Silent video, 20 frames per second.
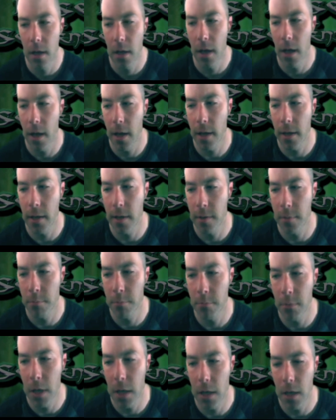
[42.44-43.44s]

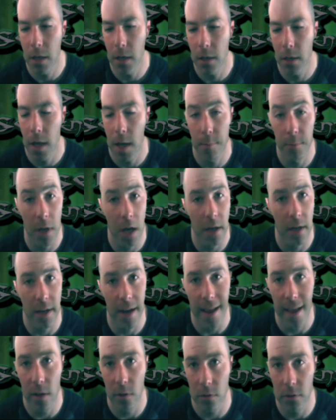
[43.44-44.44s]
I'm not an
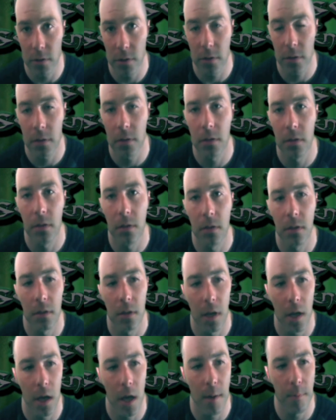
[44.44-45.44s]
elder.
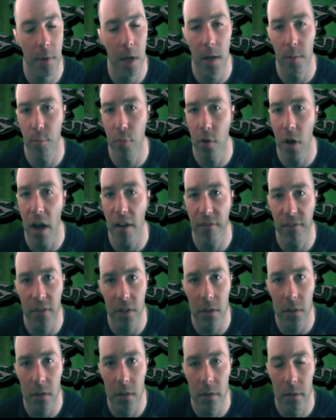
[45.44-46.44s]
I'm not a
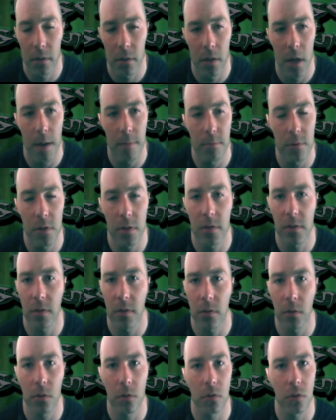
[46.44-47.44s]
prophet. I'm just a
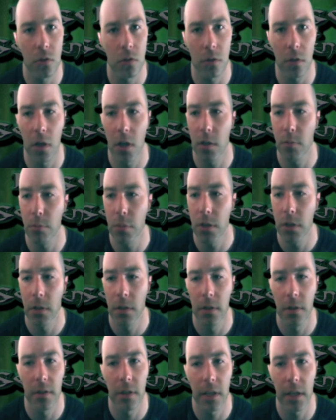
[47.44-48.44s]
little schlub
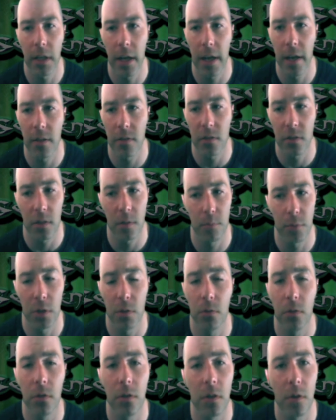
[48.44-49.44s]
that has a
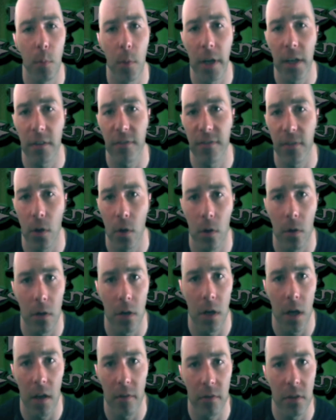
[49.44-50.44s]
computer and a microphone and
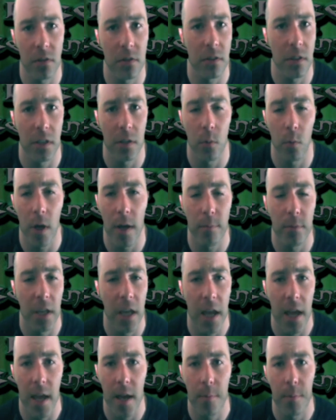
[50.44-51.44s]
obviously a
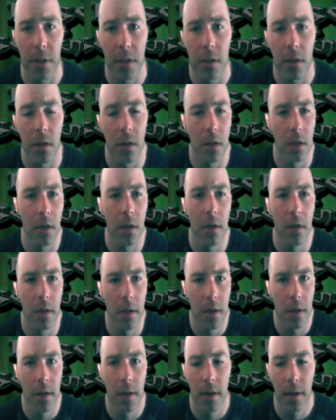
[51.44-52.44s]
webcam
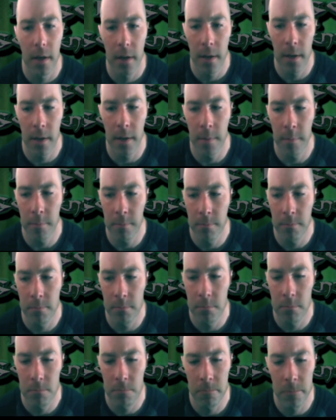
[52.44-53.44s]
and
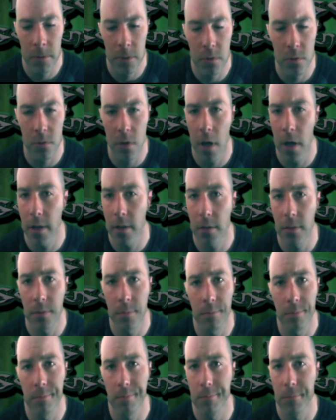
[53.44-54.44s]
just trying to
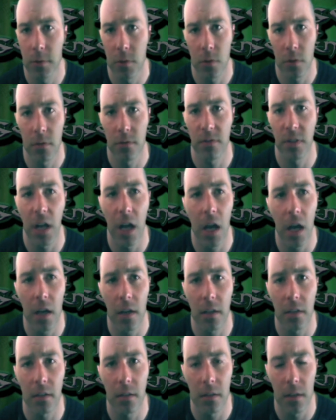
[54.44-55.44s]
serve God
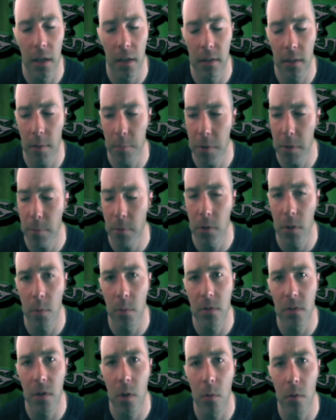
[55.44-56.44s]
and let people know
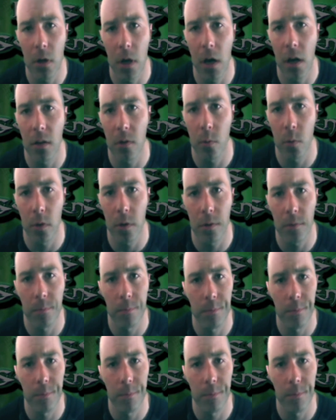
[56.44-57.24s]
what's going on in the world.